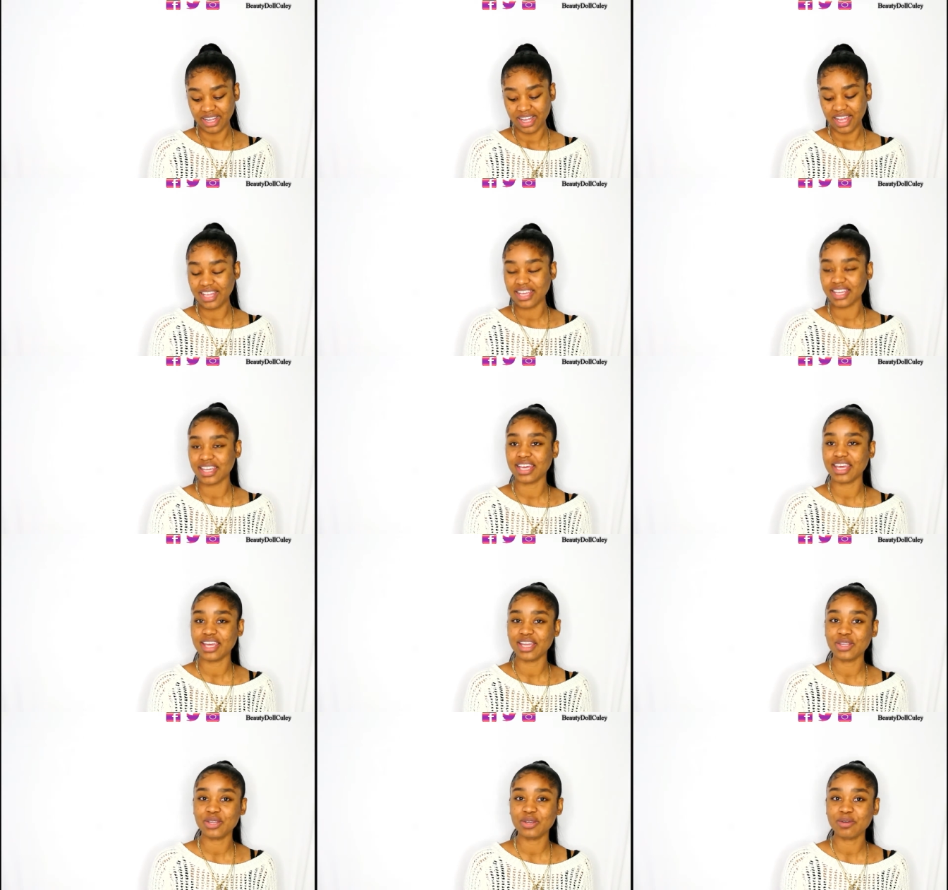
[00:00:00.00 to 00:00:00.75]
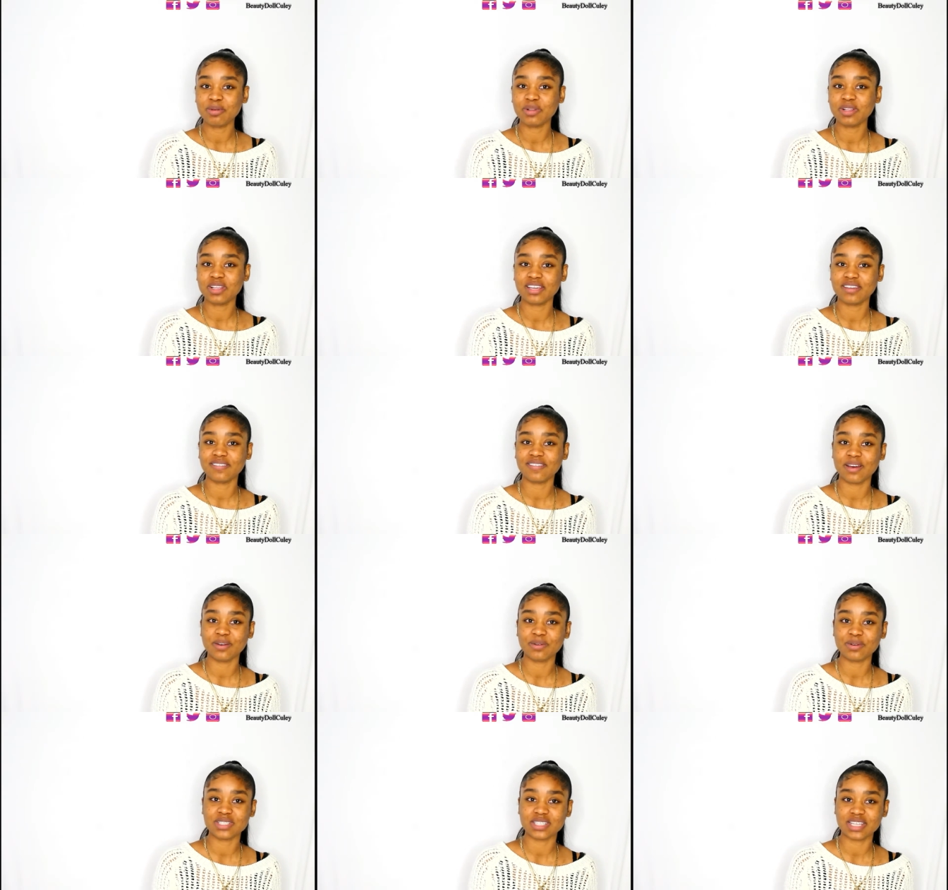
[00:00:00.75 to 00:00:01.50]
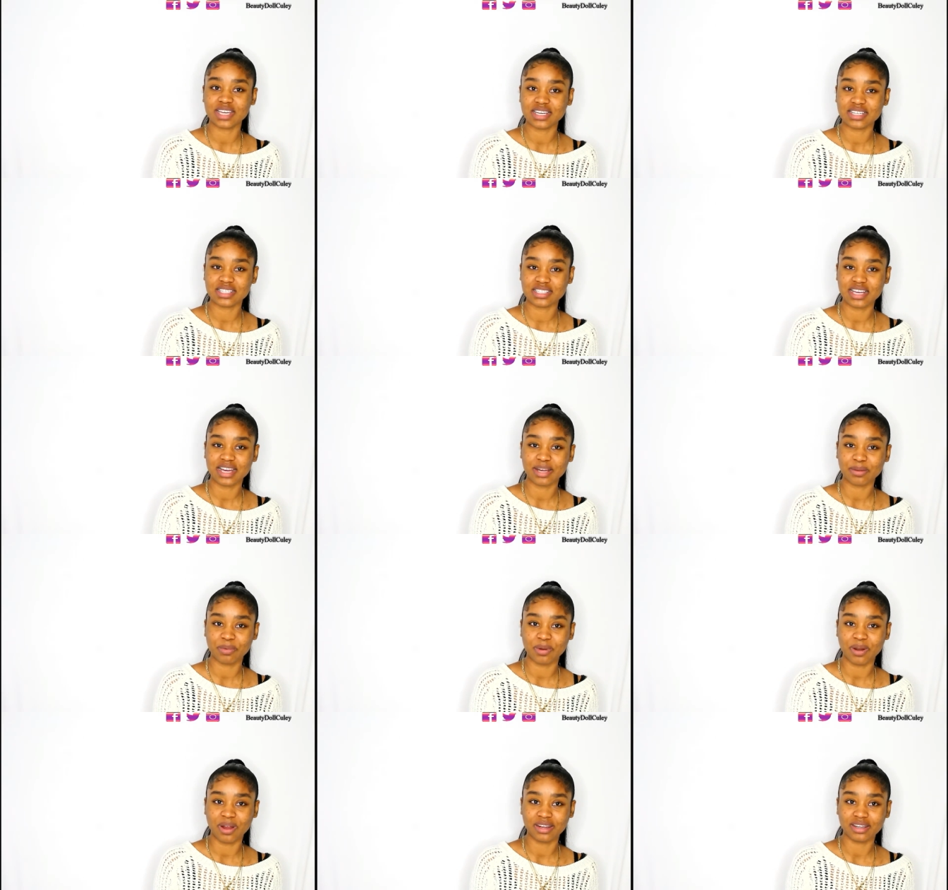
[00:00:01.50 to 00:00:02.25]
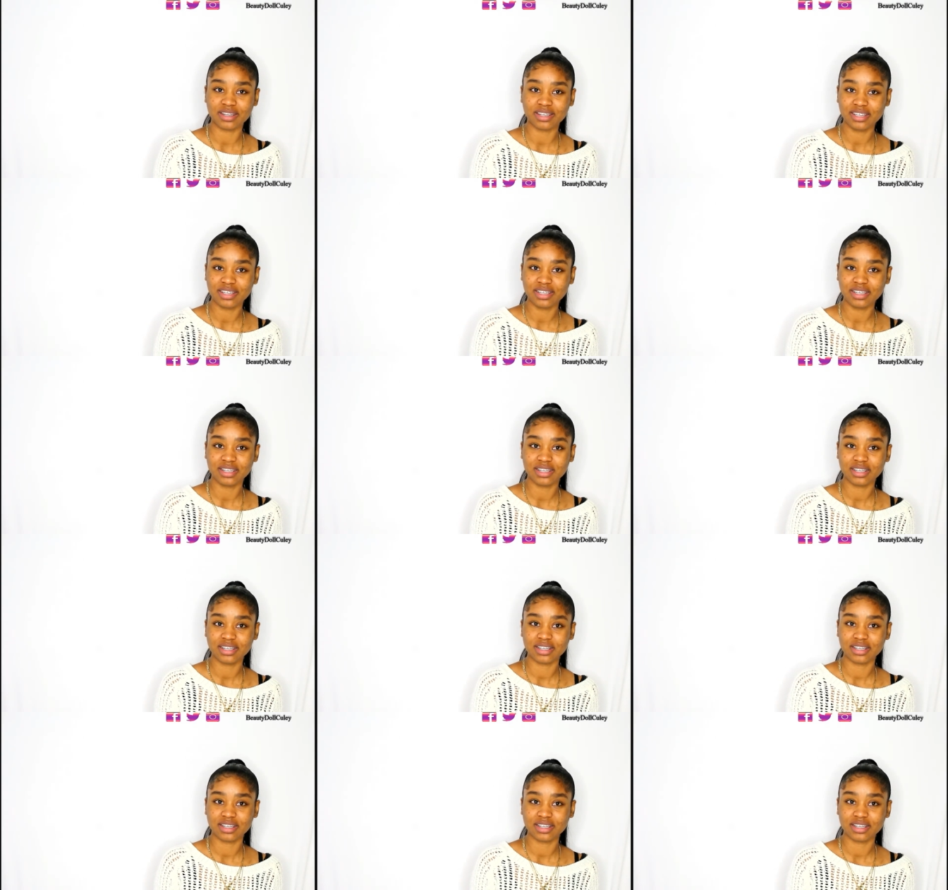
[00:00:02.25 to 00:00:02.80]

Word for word: And can you believe that was A$AP Rocky?